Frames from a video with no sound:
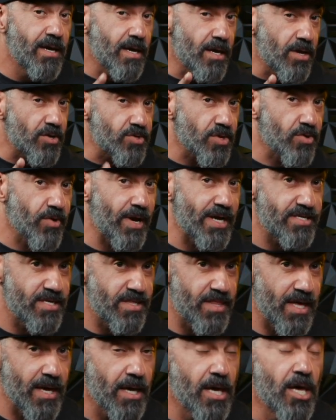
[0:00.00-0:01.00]
Here's the crazy
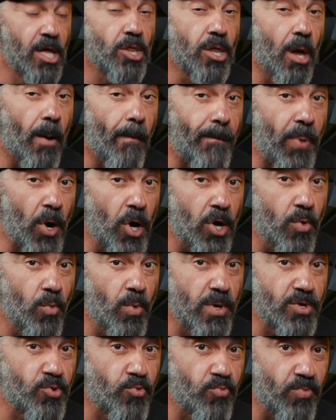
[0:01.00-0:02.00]
thing. The book
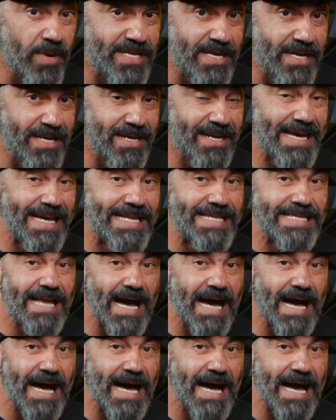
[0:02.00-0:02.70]
was written in